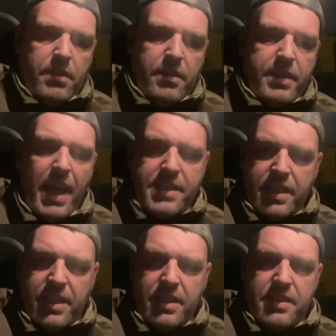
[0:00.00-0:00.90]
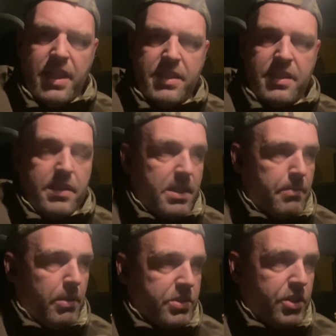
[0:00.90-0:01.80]
that's the consensus
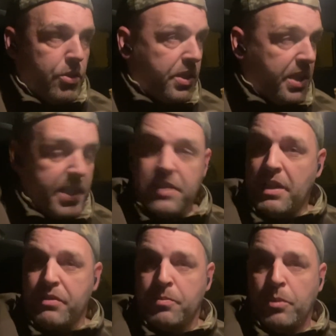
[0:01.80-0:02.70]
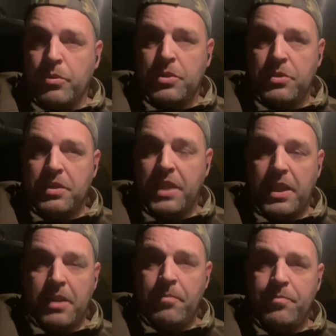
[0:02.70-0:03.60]
amongst the Ukrainians I've spoke to
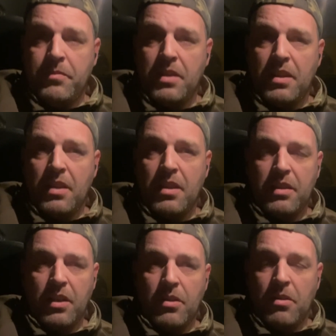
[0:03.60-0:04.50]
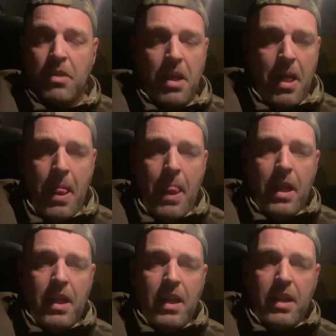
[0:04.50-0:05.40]
today.
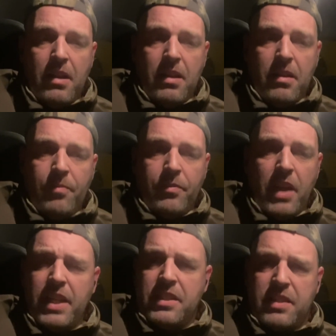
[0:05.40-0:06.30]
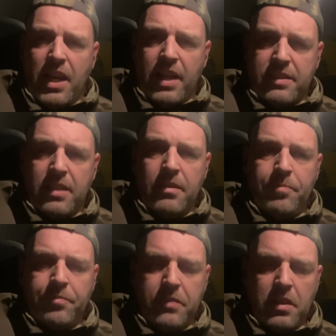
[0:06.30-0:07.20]
And it's sad.
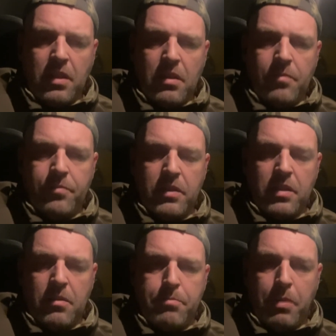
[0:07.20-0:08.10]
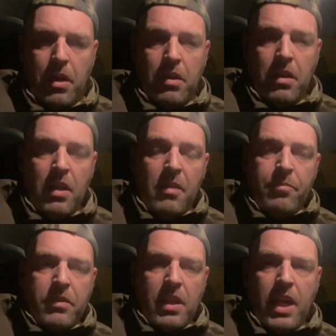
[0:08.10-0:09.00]
But
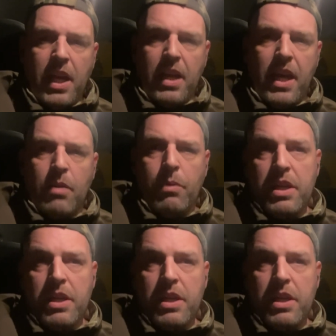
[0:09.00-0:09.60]
in a way,